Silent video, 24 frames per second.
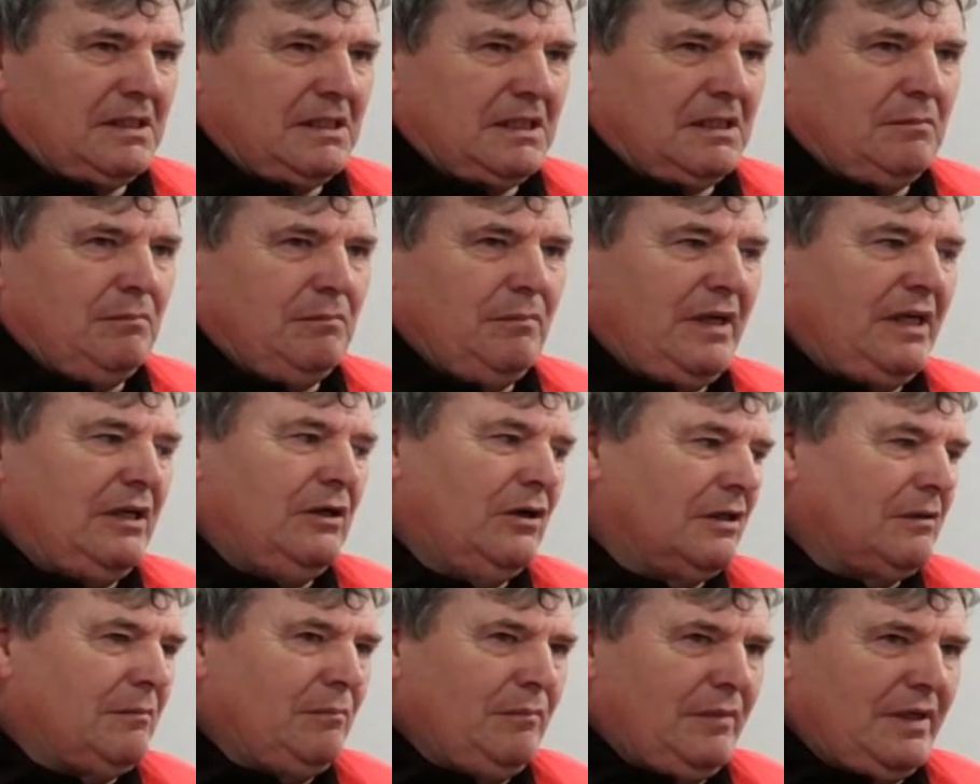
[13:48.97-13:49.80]
It may
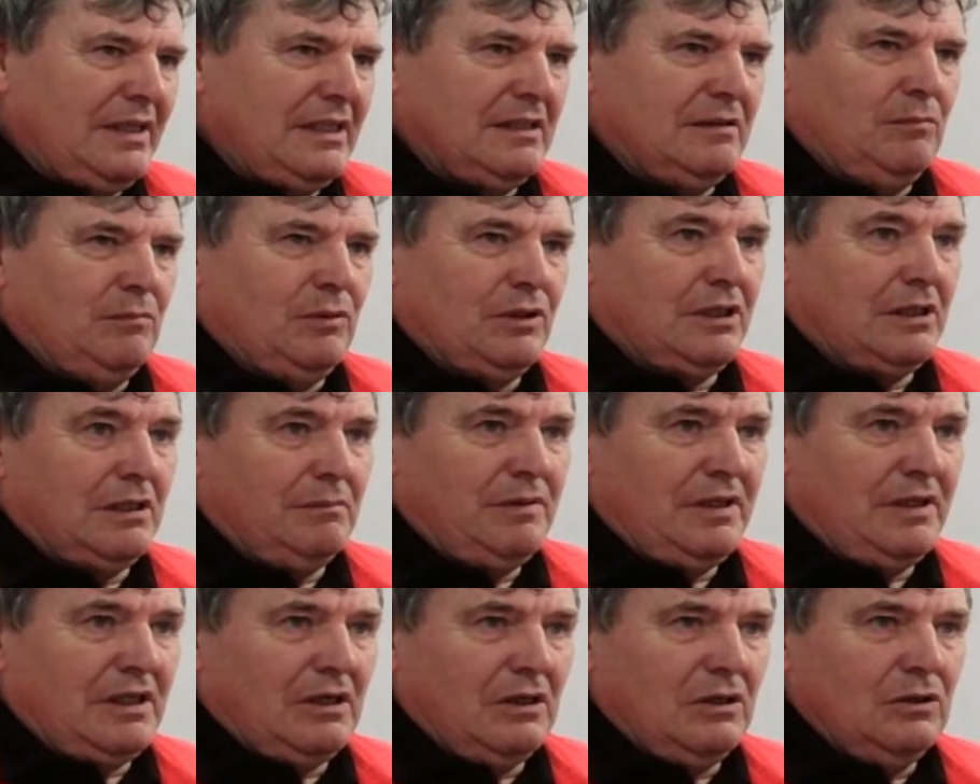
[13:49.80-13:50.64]
not make it, but it'll
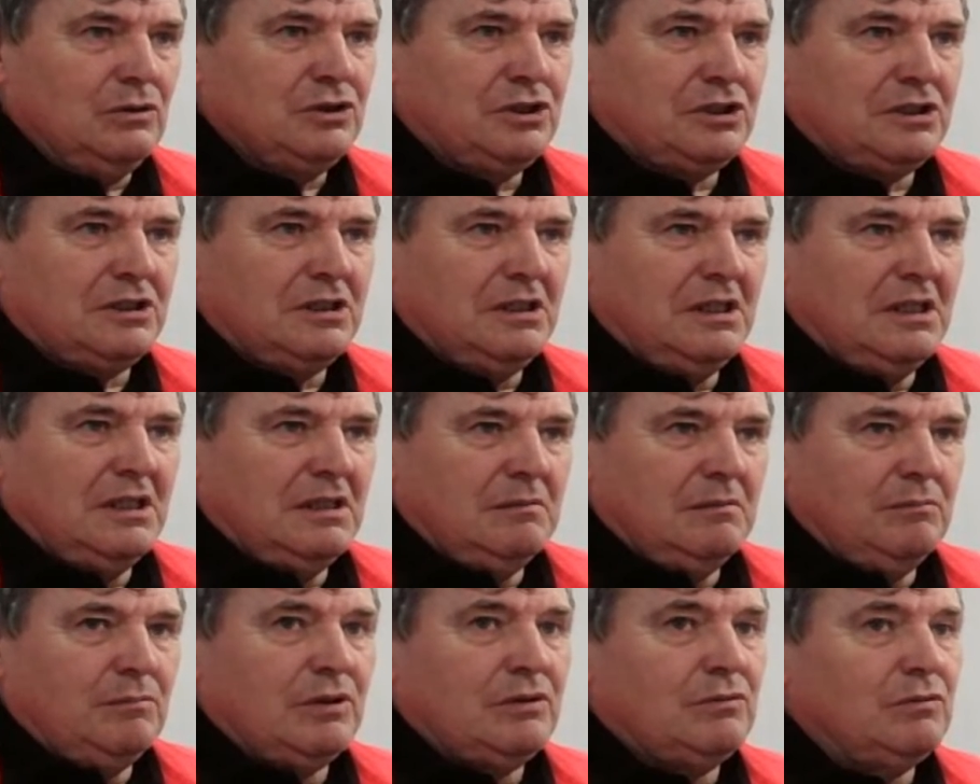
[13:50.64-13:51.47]
be close.
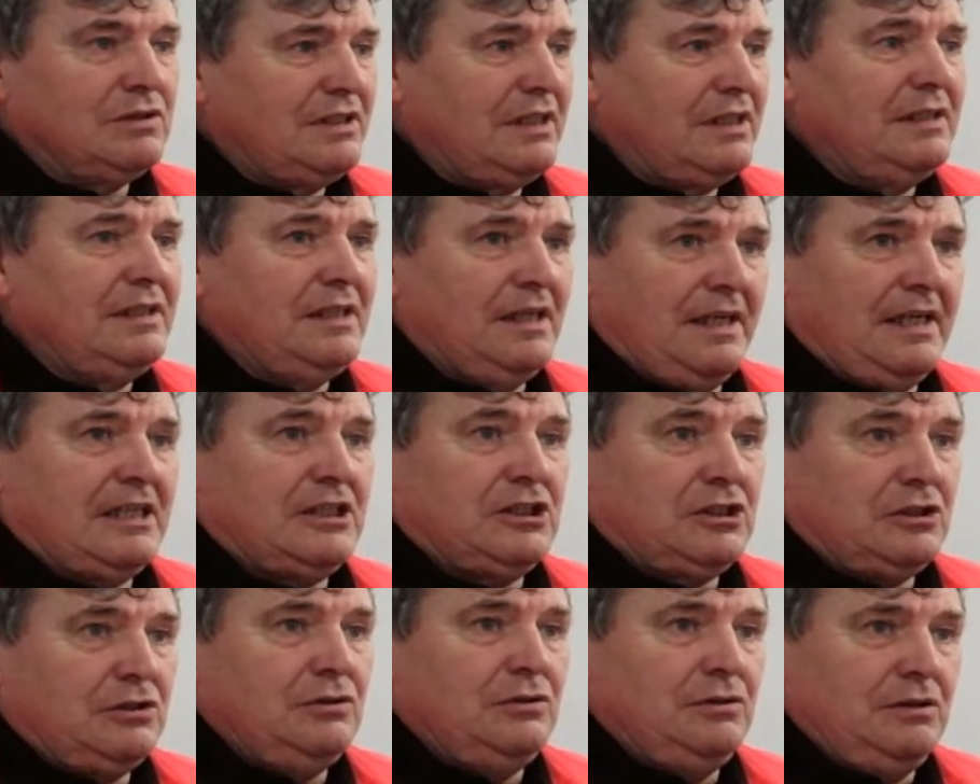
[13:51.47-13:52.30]
But within the
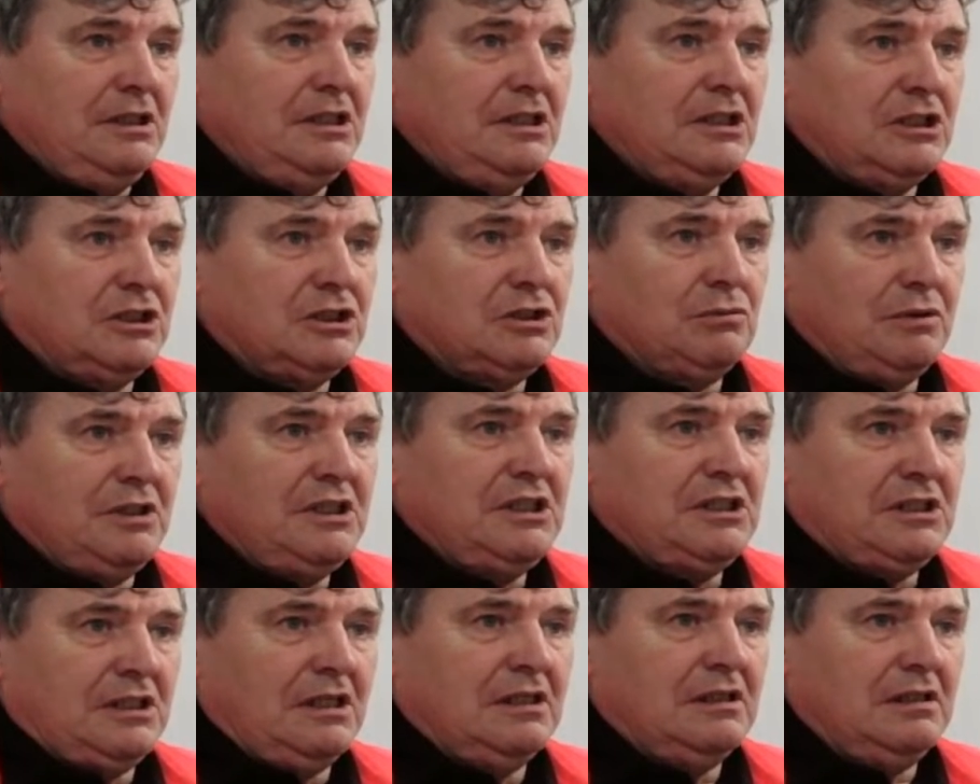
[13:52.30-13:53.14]
next 2 years, we
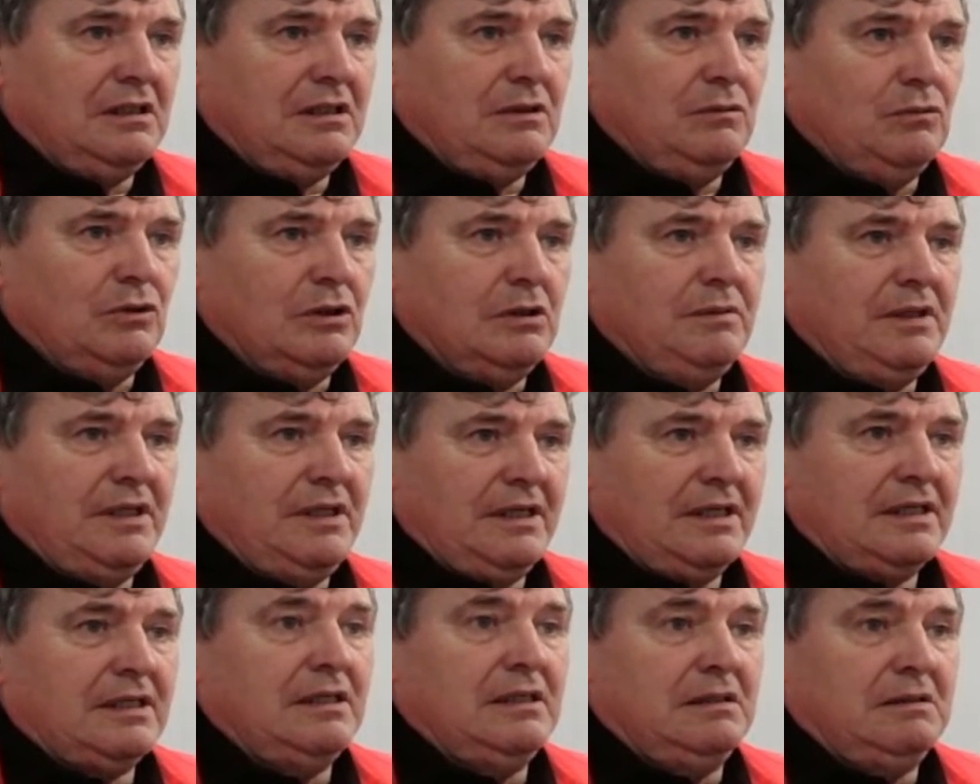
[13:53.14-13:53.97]
certainly will be
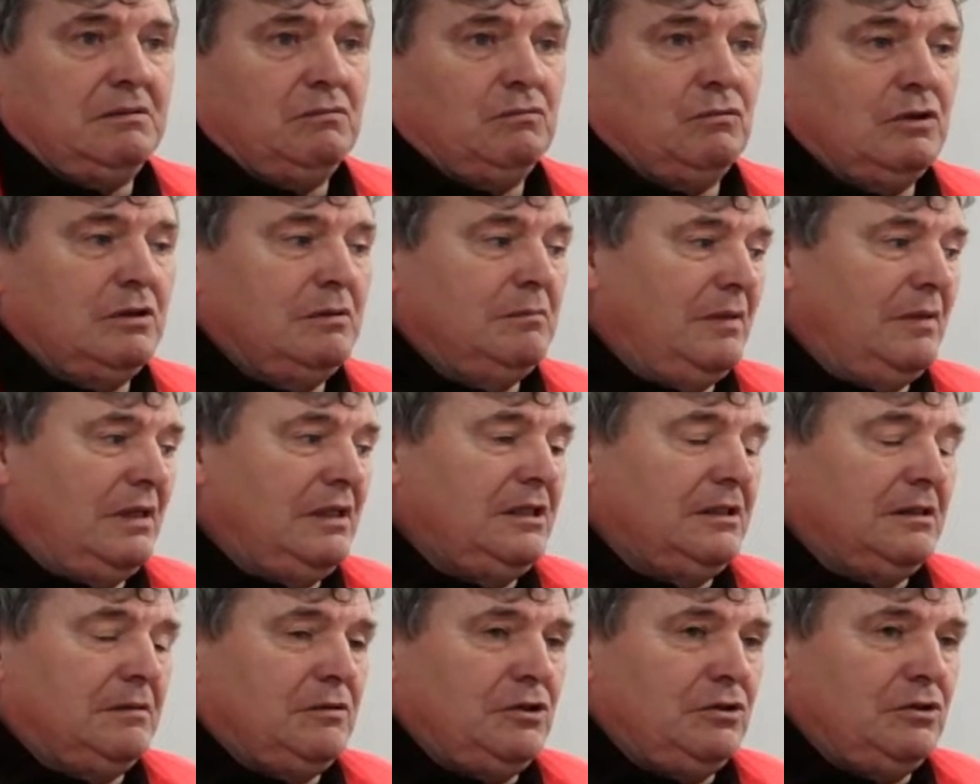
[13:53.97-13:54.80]
hitting €1
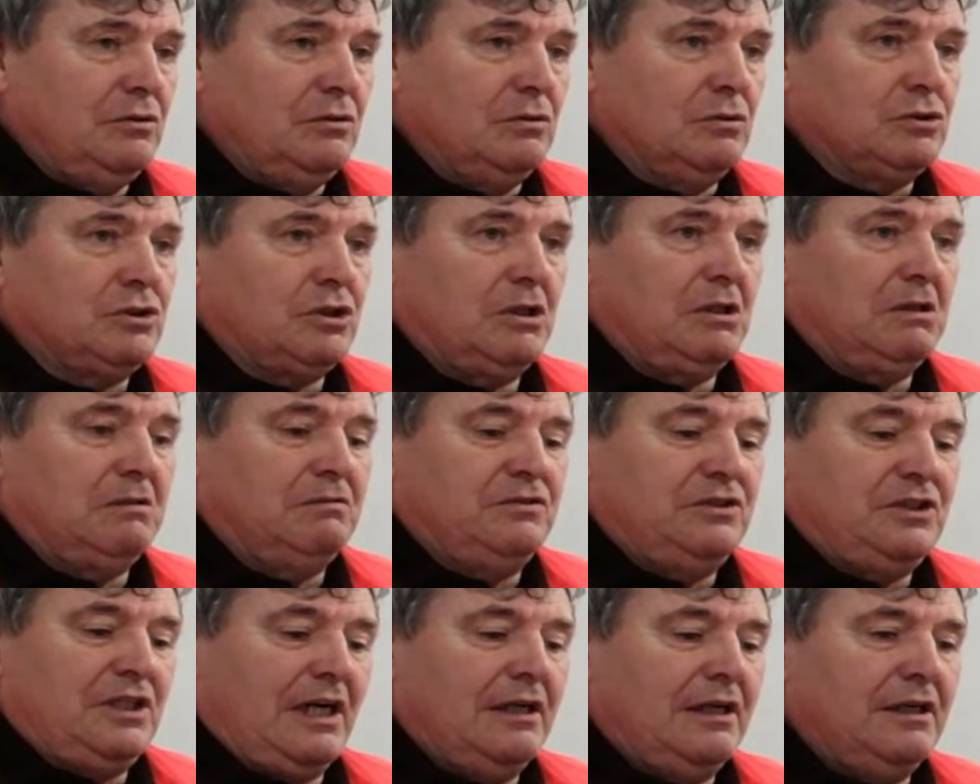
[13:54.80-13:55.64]
million of
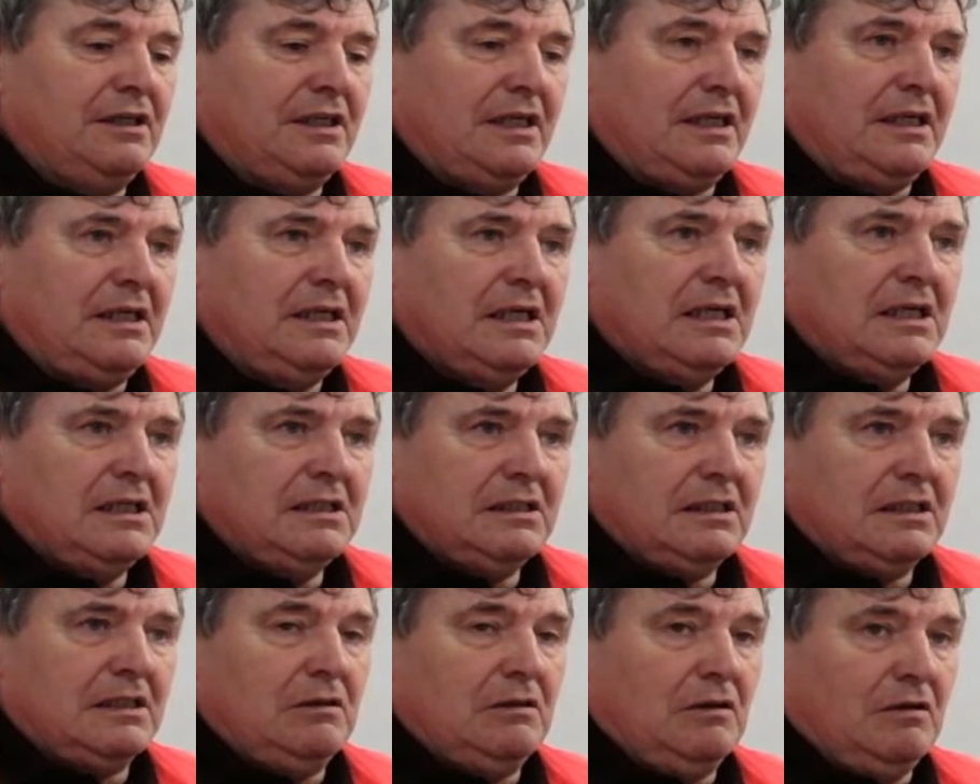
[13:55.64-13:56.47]
charity,
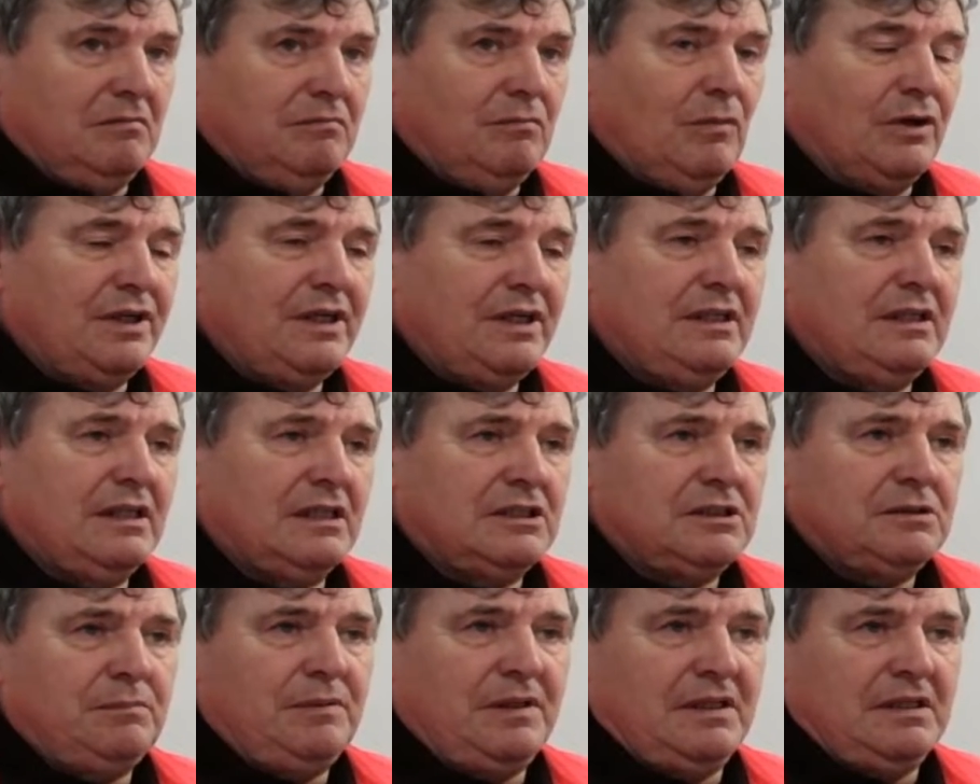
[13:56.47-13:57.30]
of money that
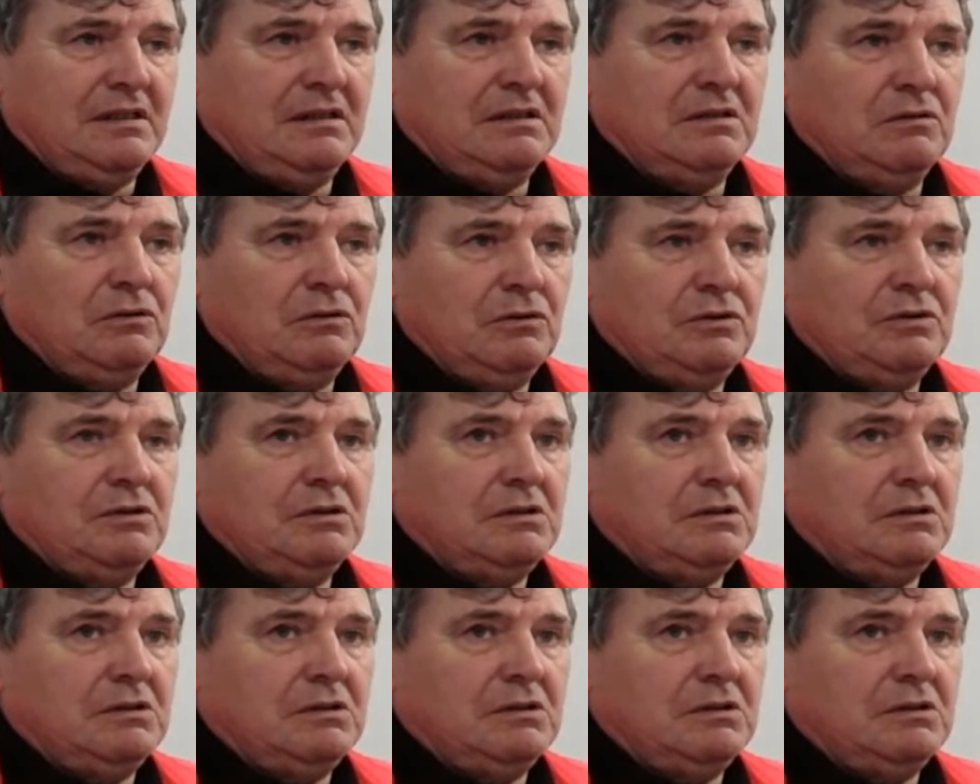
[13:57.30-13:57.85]
has been